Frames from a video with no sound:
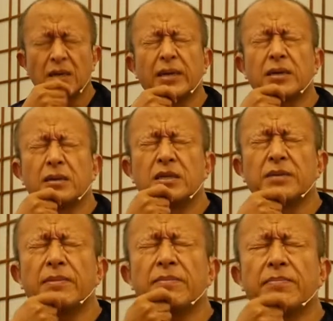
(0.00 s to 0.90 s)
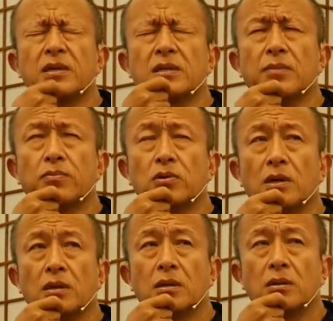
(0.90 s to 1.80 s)
Like remembering the
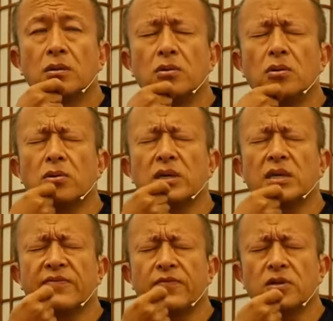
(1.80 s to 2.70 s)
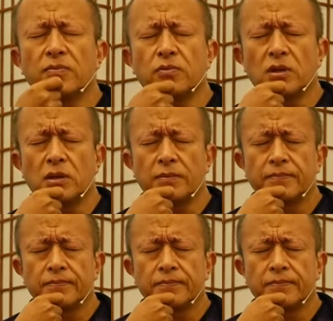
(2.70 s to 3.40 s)
Buddha, longing for the Buddha,